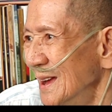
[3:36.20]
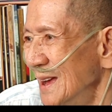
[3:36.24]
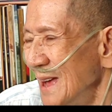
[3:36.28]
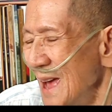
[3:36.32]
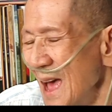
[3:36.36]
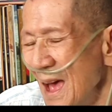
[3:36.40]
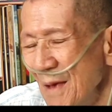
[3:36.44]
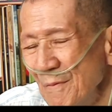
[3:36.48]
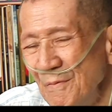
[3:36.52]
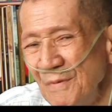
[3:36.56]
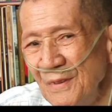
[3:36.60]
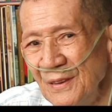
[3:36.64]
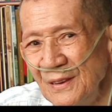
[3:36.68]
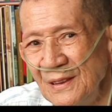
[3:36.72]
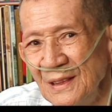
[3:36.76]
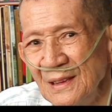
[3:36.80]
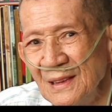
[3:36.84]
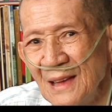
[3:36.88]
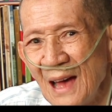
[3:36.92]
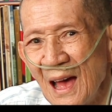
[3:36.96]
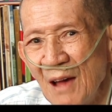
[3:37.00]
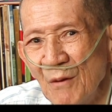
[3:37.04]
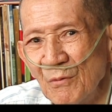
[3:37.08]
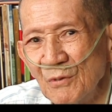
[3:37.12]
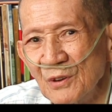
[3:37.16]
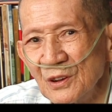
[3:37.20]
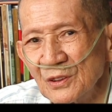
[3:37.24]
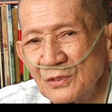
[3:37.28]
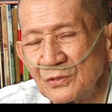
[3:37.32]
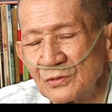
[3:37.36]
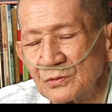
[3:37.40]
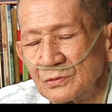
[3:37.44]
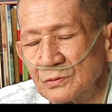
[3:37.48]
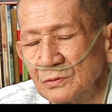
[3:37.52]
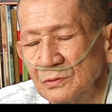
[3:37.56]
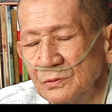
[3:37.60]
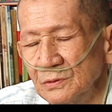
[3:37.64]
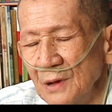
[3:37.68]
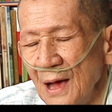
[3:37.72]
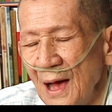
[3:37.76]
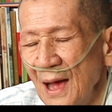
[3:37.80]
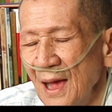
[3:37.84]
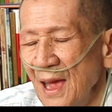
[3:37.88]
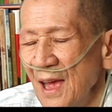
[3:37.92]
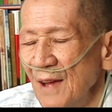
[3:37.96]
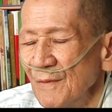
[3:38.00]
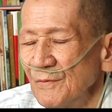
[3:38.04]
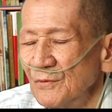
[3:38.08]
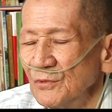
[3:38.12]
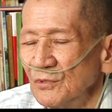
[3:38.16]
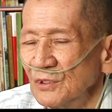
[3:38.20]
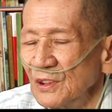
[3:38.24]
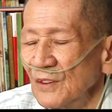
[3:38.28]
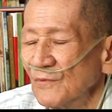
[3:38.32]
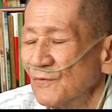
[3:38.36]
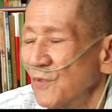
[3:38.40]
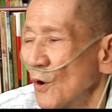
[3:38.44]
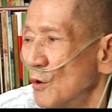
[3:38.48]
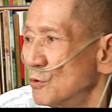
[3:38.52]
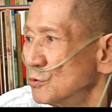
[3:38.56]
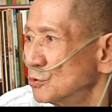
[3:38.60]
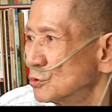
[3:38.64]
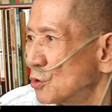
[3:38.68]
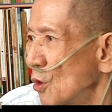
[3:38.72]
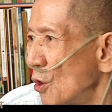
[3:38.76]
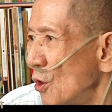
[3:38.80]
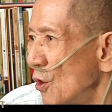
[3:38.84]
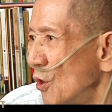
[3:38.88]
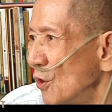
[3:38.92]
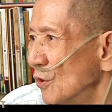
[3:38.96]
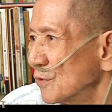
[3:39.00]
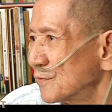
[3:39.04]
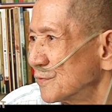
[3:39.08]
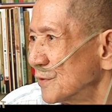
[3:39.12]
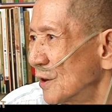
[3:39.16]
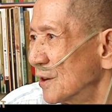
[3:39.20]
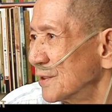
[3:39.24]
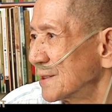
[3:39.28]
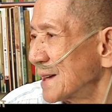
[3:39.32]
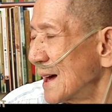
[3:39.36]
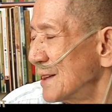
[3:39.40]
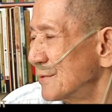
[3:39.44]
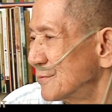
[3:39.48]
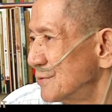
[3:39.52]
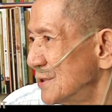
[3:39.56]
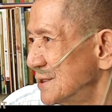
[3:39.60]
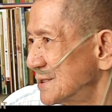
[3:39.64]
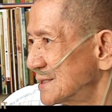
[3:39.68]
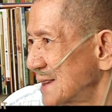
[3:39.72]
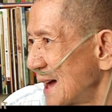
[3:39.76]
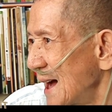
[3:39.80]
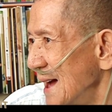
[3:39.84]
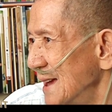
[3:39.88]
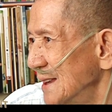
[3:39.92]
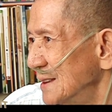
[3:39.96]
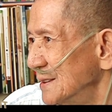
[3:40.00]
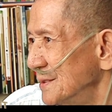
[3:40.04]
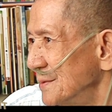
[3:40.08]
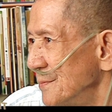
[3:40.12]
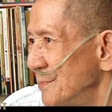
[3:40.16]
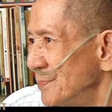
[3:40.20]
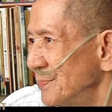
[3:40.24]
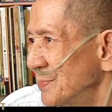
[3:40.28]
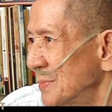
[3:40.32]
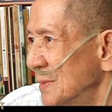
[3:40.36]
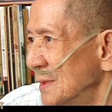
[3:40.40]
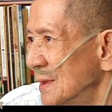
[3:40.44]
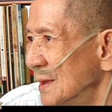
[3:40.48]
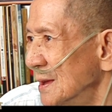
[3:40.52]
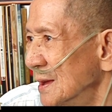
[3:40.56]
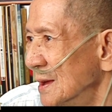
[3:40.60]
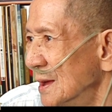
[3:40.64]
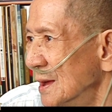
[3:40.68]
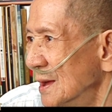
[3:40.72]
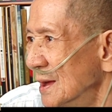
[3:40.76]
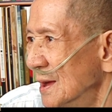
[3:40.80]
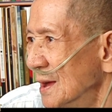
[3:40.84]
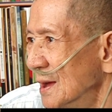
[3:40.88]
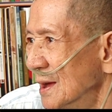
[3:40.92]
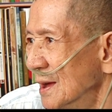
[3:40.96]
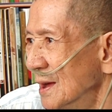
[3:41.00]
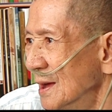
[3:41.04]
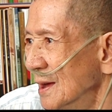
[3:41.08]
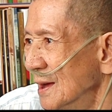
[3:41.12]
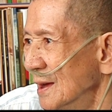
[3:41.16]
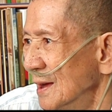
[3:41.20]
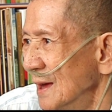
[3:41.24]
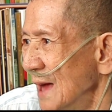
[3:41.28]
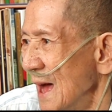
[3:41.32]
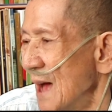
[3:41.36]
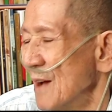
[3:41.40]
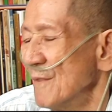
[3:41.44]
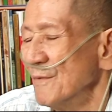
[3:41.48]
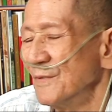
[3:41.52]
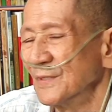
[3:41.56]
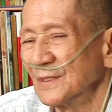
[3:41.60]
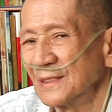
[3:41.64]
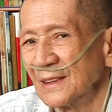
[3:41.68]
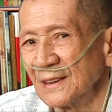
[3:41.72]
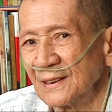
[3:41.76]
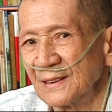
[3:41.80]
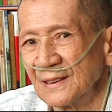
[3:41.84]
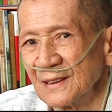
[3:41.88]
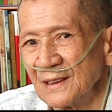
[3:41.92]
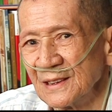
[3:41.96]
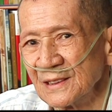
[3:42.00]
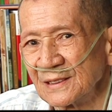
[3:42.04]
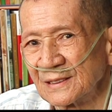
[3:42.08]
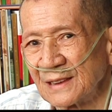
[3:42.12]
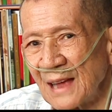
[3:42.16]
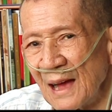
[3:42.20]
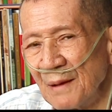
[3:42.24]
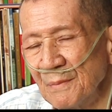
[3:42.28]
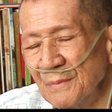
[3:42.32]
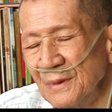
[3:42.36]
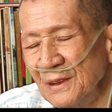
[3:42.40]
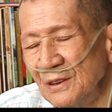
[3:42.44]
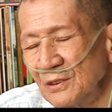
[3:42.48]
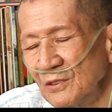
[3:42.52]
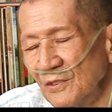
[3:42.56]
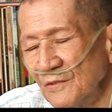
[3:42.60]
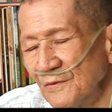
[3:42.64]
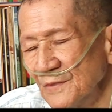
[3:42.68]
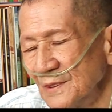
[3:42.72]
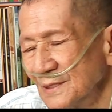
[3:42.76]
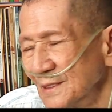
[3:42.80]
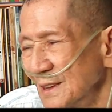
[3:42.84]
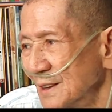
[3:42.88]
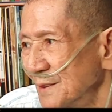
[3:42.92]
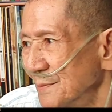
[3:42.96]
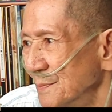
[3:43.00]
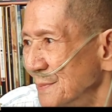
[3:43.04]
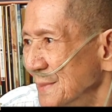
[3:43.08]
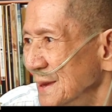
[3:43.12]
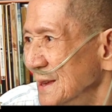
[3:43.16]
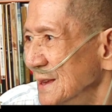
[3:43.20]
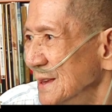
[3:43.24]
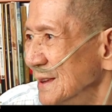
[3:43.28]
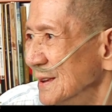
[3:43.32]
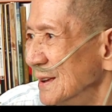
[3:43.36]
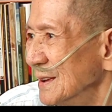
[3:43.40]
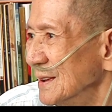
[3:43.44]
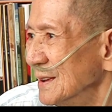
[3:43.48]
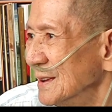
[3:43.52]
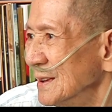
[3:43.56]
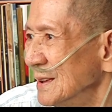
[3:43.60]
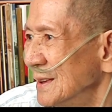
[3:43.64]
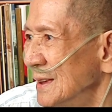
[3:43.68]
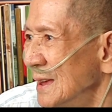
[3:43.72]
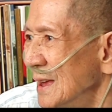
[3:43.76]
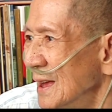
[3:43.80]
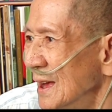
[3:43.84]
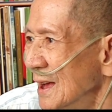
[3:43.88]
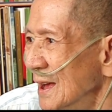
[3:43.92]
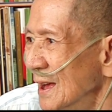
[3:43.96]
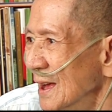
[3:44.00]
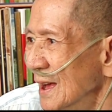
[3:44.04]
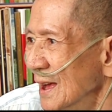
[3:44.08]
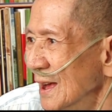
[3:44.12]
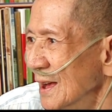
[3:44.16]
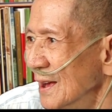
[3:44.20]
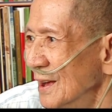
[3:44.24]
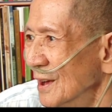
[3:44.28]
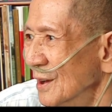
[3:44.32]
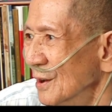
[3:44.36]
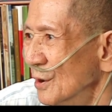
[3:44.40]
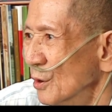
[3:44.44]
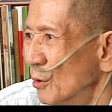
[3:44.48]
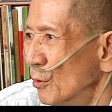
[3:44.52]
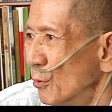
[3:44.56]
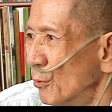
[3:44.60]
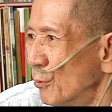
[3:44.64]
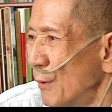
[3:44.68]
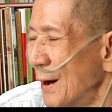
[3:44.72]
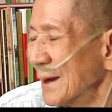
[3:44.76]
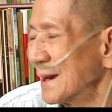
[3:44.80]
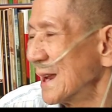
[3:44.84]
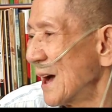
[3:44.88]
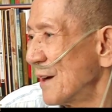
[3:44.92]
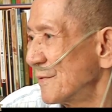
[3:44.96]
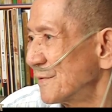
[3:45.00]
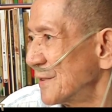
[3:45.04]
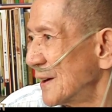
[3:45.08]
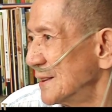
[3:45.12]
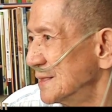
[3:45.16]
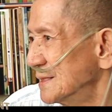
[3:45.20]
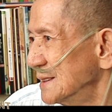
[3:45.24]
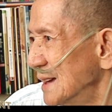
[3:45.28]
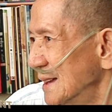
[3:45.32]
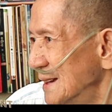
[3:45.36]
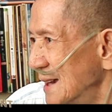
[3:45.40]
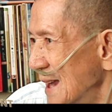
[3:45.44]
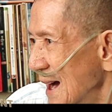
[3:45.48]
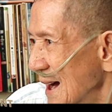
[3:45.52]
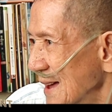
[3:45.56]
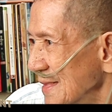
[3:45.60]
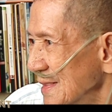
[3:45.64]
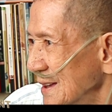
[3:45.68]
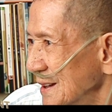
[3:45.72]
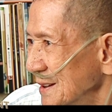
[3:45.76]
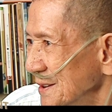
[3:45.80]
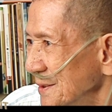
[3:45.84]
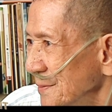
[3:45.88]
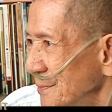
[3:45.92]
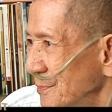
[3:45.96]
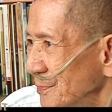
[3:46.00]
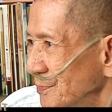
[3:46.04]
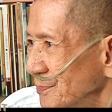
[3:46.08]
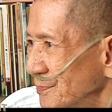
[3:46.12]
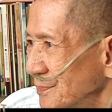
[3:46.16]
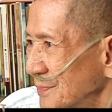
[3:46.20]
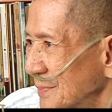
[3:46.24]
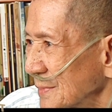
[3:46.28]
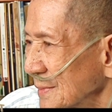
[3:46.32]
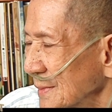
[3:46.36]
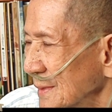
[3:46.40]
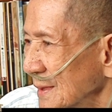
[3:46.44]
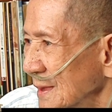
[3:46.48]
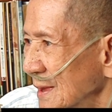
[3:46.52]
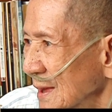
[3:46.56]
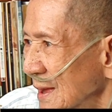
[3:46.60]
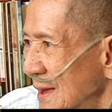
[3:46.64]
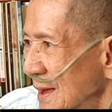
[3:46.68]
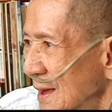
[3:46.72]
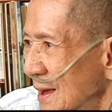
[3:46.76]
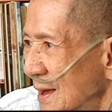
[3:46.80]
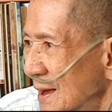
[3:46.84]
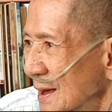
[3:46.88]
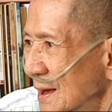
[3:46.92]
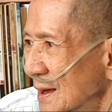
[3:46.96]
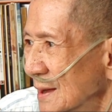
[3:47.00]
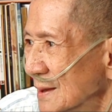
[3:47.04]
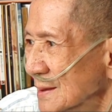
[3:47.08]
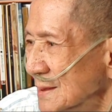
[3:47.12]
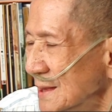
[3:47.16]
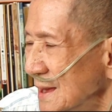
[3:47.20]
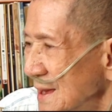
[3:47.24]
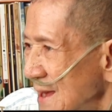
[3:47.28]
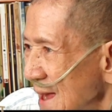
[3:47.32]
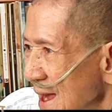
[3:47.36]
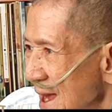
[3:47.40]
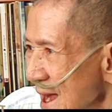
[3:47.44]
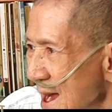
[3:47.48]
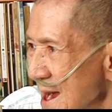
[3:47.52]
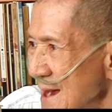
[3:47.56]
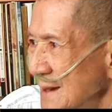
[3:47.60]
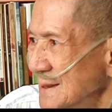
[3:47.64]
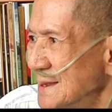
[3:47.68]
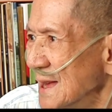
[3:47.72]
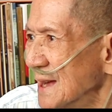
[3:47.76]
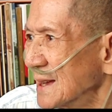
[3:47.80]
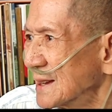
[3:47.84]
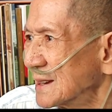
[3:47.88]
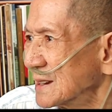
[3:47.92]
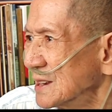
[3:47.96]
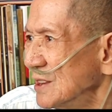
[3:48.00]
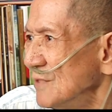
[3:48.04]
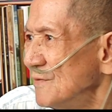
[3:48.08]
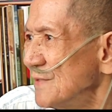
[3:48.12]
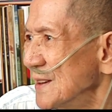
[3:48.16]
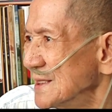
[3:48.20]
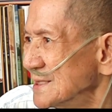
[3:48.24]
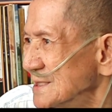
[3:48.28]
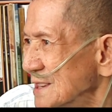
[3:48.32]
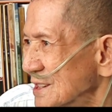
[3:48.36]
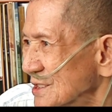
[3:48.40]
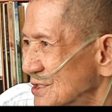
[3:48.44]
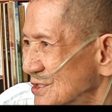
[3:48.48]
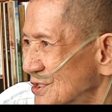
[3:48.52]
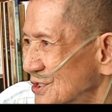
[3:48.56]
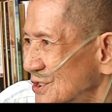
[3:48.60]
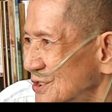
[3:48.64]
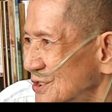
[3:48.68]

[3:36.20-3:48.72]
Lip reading: Every day I have the phone calls from countryside and visitors coming to visit me one after the another. They air their grievances.